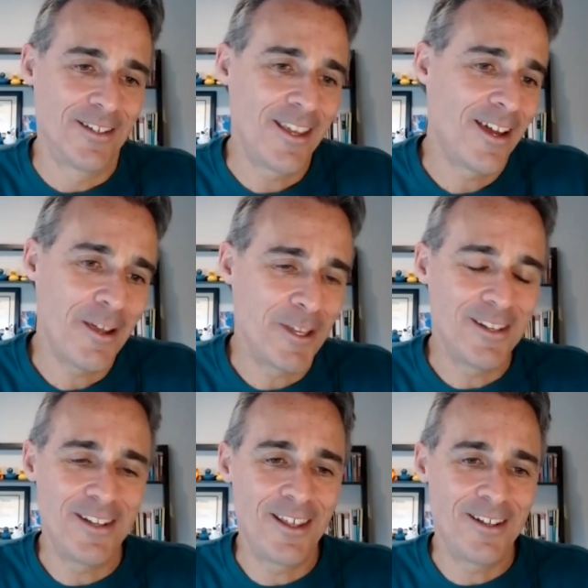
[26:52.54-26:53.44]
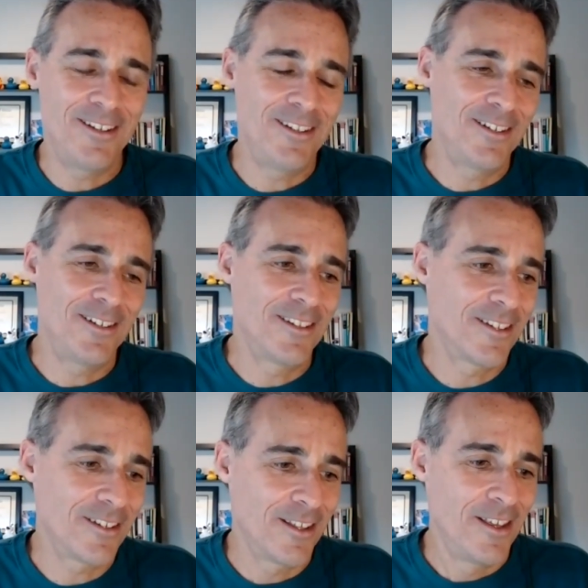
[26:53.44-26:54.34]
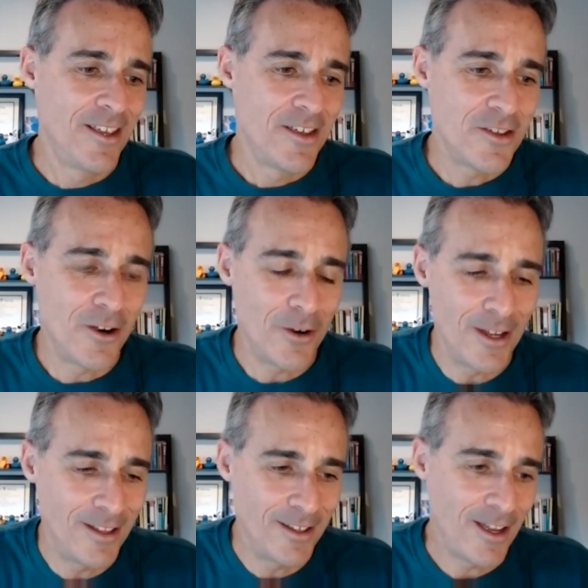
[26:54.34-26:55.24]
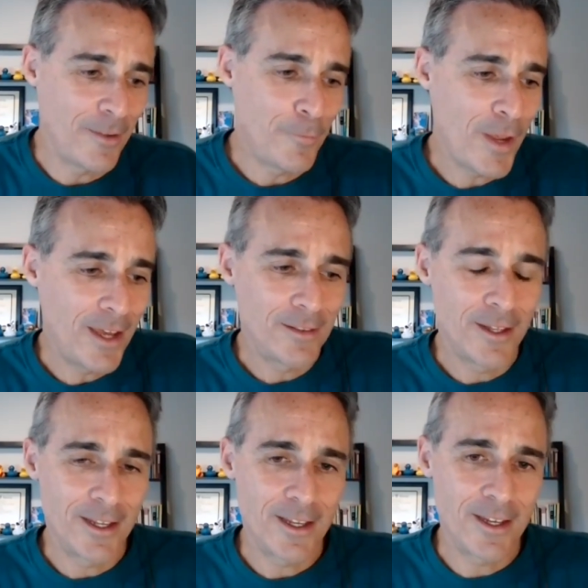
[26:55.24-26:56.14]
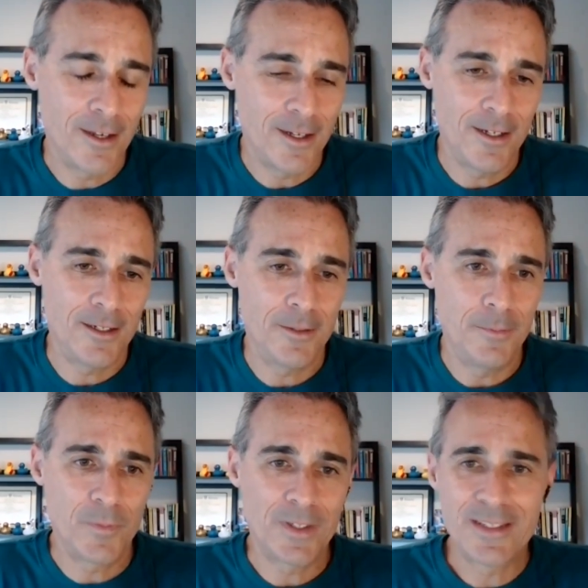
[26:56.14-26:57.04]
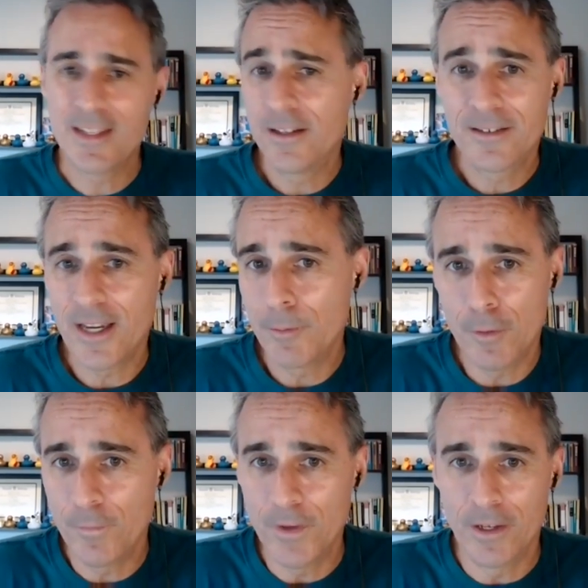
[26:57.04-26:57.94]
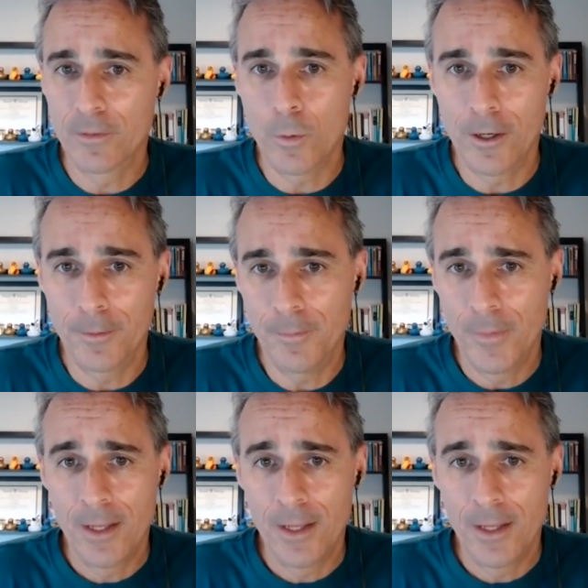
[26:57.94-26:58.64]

Yeah. I mean, and I've had like seat assignment fees where,